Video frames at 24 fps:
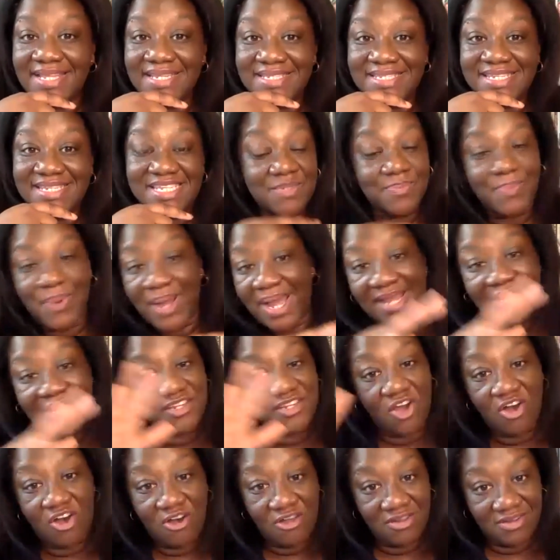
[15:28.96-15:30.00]
Despite
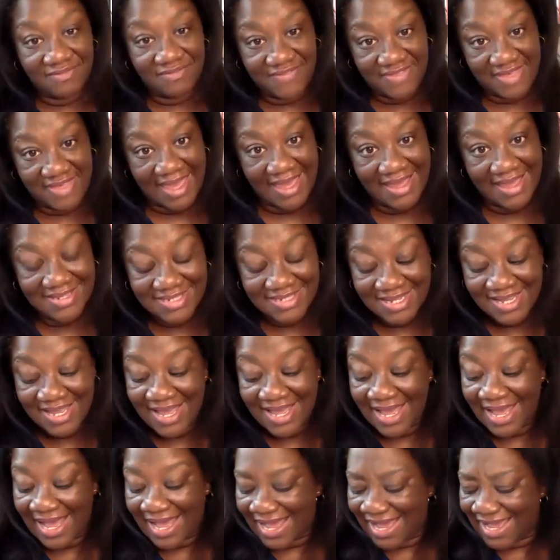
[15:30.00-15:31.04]
all of that,
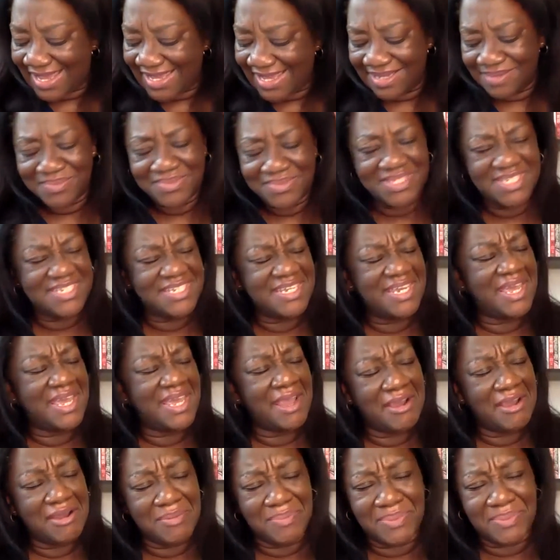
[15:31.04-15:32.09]
I am
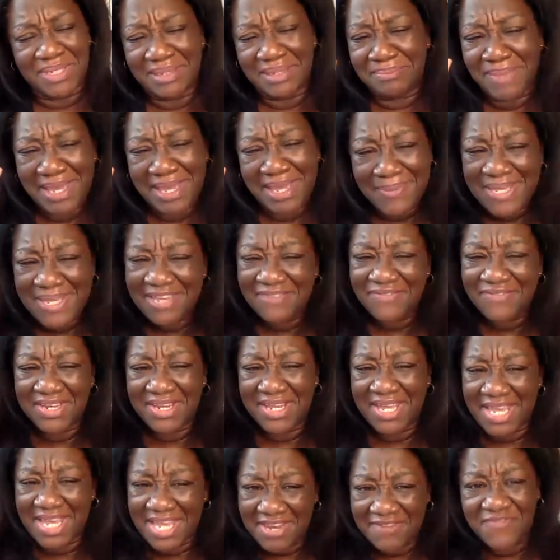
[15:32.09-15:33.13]
terribly, maybe even
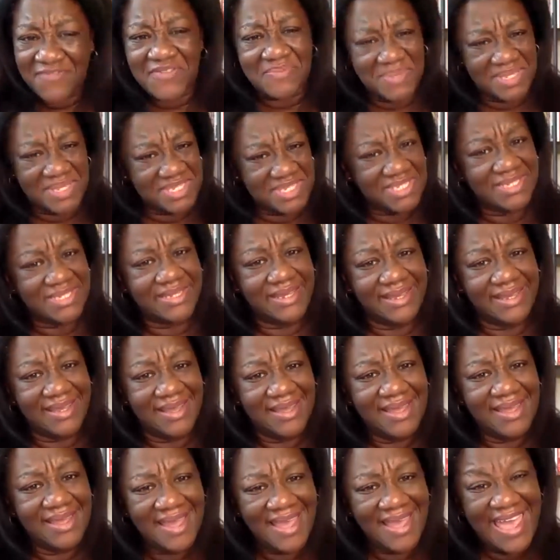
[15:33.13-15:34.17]
infamously
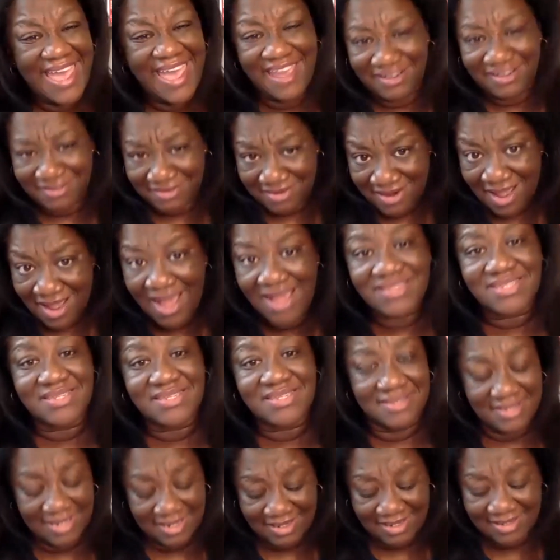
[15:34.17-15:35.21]

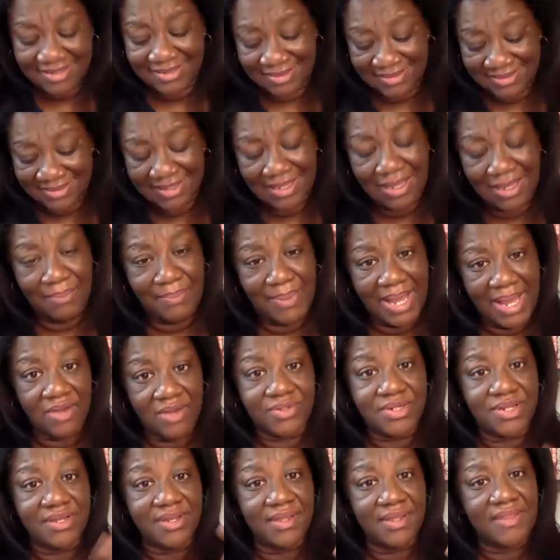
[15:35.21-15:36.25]
agnostic about
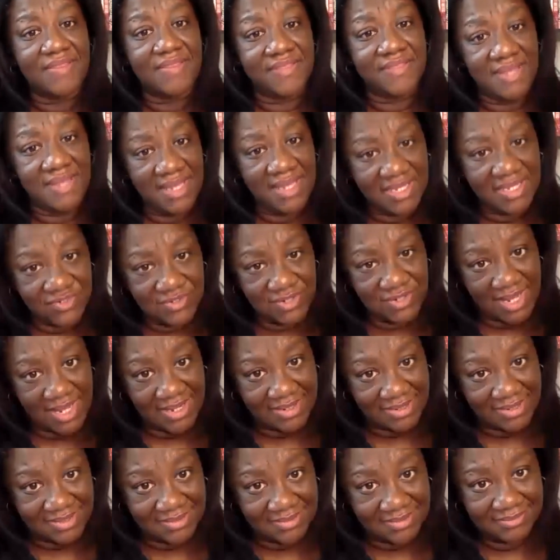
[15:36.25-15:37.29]
the
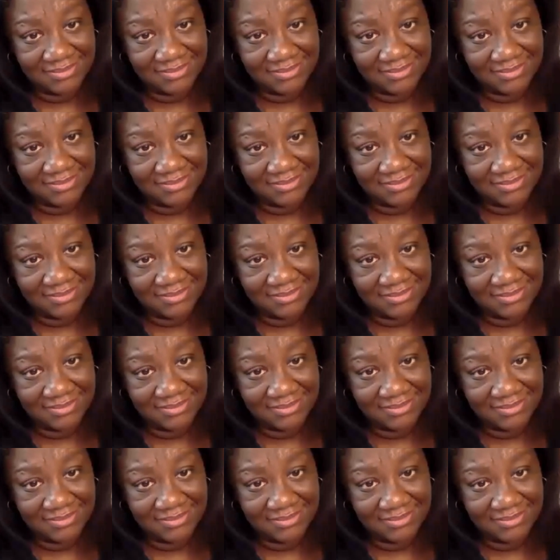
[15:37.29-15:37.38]
internet.